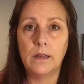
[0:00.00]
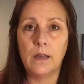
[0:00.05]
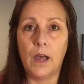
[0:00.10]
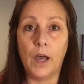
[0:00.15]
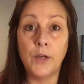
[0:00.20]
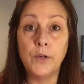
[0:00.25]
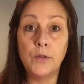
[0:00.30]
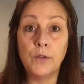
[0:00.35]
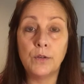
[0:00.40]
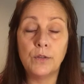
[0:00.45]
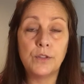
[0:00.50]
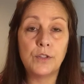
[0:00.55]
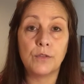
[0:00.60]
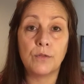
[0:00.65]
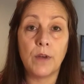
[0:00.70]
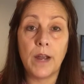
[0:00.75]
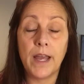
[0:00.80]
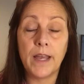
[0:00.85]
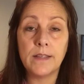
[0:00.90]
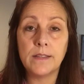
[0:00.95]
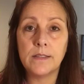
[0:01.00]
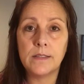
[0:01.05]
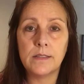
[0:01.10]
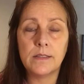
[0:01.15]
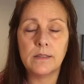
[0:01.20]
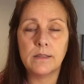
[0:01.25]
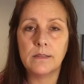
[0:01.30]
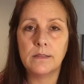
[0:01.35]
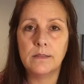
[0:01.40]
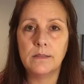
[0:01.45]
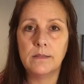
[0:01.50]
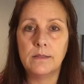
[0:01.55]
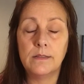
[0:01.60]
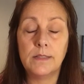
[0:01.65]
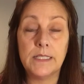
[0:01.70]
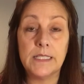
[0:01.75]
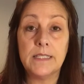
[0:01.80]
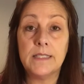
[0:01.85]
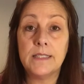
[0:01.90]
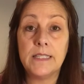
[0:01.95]
under duress,
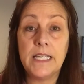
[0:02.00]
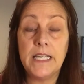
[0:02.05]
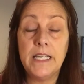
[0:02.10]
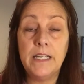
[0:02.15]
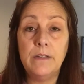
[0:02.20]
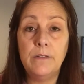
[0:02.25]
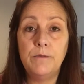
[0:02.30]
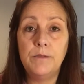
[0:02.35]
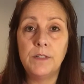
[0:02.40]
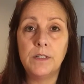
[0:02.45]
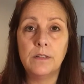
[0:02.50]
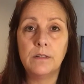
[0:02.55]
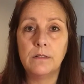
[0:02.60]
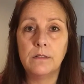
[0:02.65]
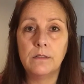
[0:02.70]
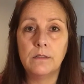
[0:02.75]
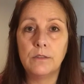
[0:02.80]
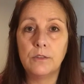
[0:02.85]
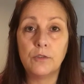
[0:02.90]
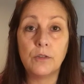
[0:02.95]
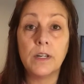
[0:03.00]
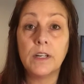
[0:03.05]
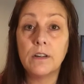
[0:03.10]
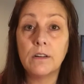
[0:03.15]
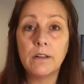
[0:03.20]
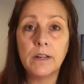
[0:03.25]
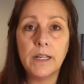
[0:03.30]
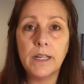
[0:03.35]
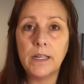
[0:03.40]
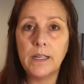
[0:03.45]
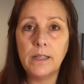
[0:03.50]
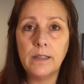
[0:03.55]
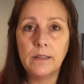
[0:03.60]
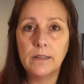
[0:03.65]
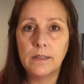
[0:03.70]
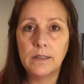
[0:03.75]
deceived, trickery,